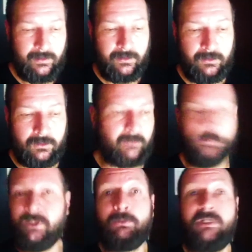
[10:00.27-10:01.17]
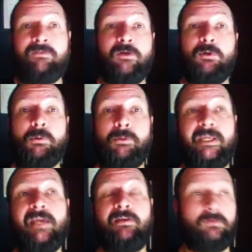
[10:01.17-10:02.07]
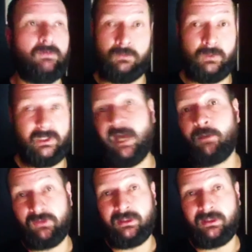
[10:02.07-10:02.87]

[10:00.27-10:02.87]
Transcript: Like we would never know what we'd get when I was a kid